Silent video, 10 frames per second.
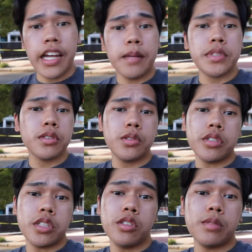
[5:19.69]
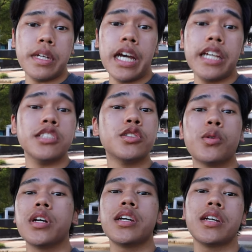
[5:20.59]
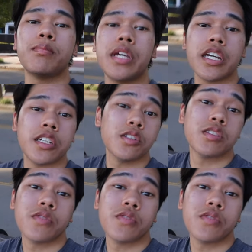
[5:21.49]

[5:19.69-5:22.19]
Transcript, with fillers: and I'm still doing YouTube and I enjoy making YouTube